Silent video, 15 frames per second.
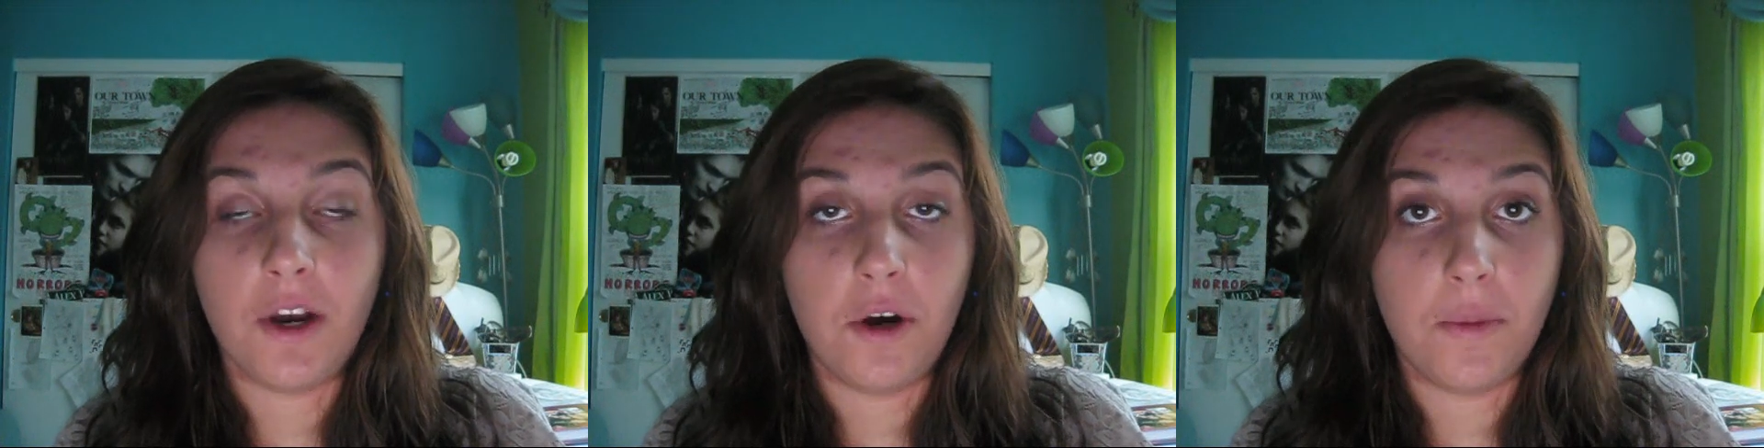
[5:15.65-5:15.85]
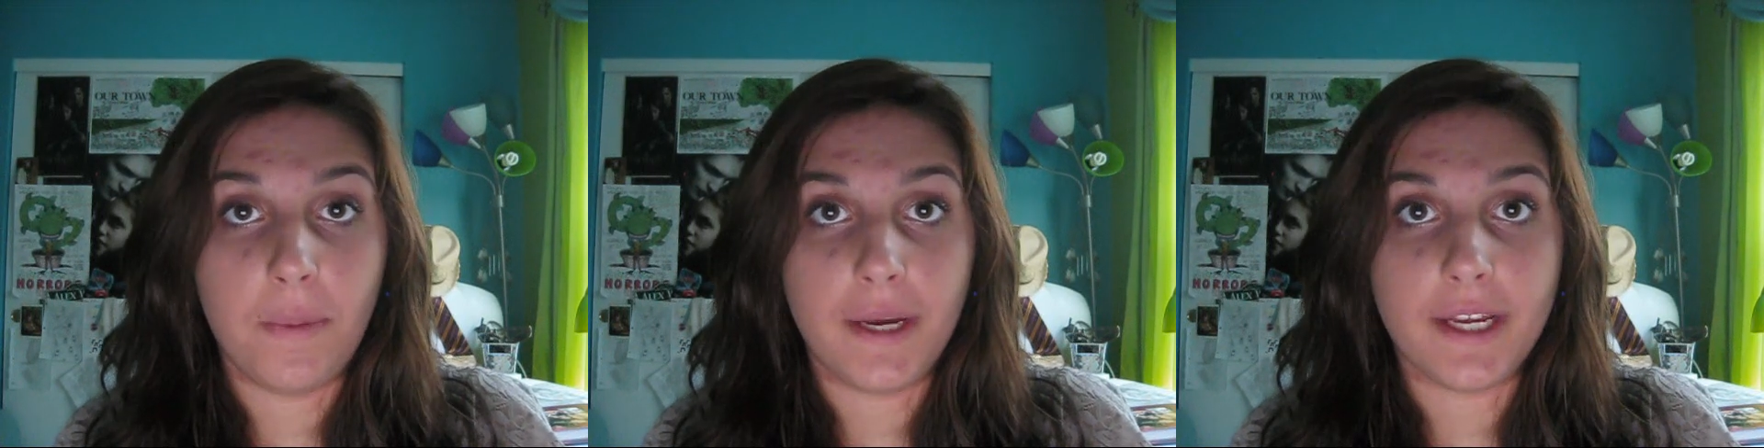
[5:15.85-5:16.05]

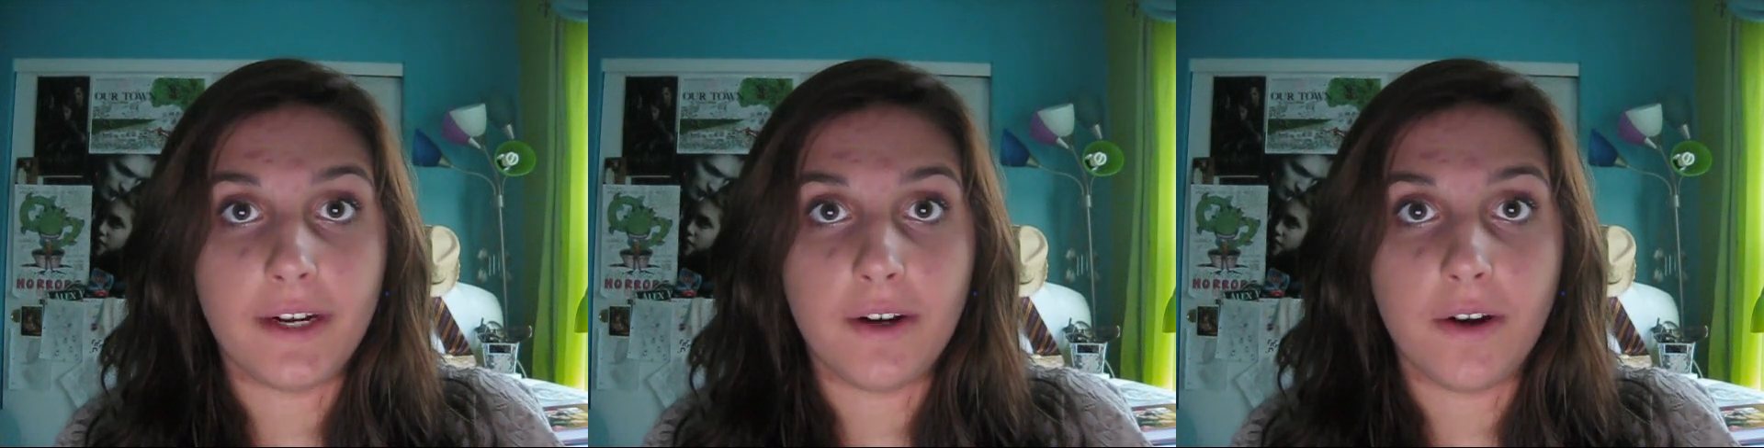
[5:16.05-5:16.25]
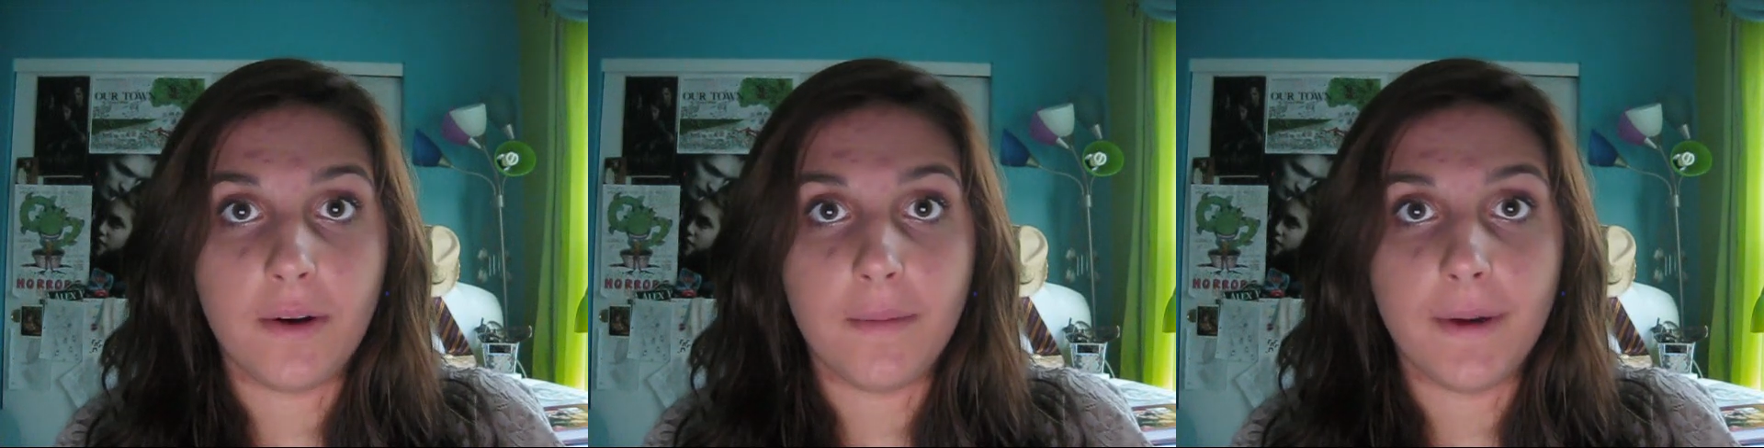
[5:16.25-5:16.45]
hope I get
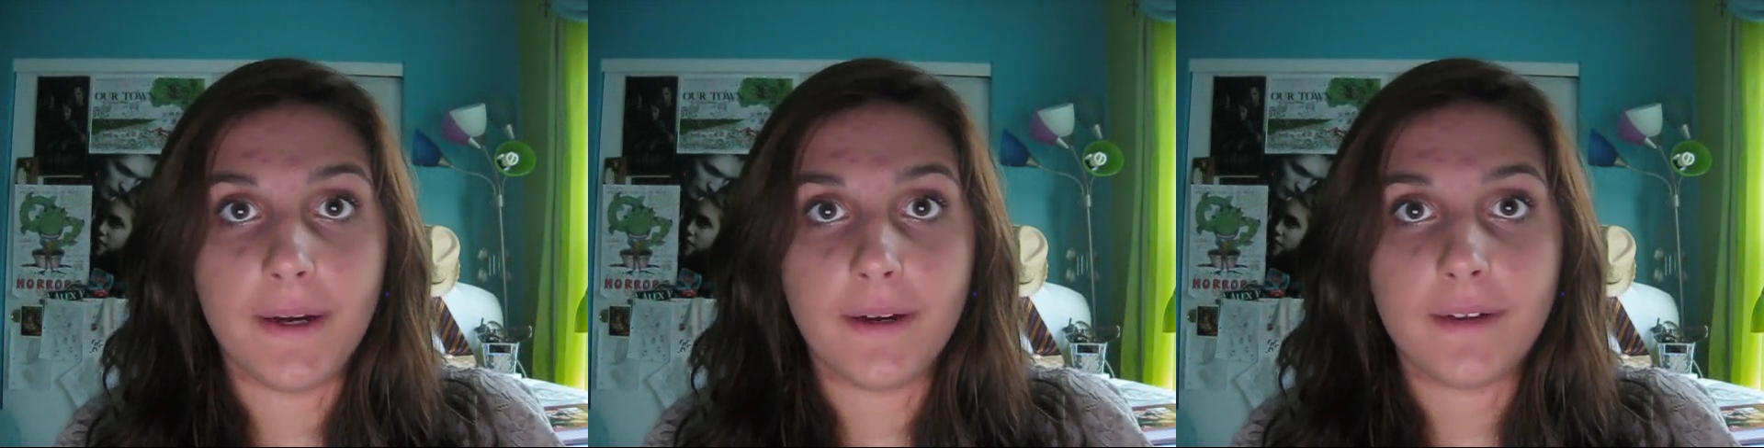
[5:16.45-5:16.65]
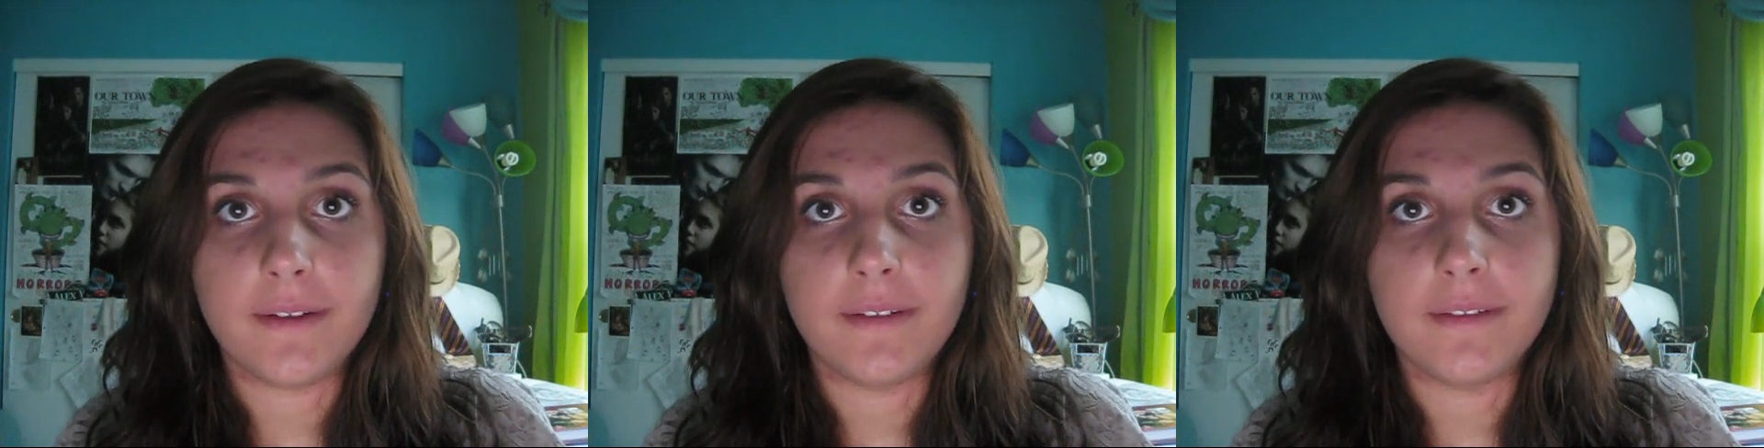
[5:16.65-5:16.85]
a
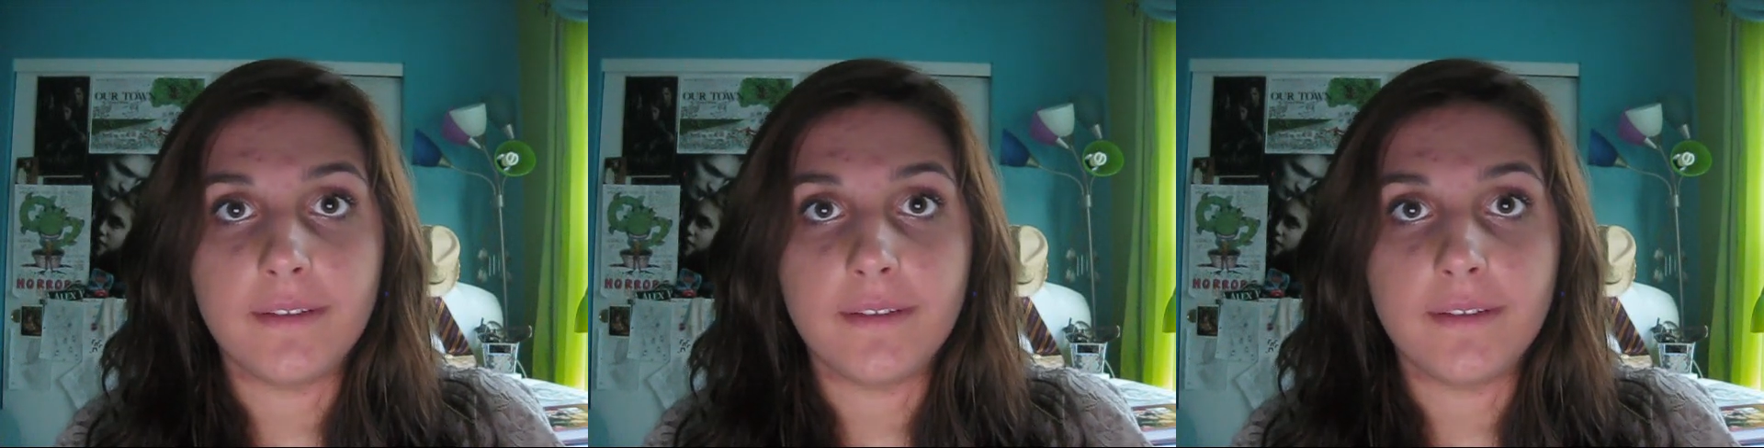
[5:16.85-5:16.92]
callback.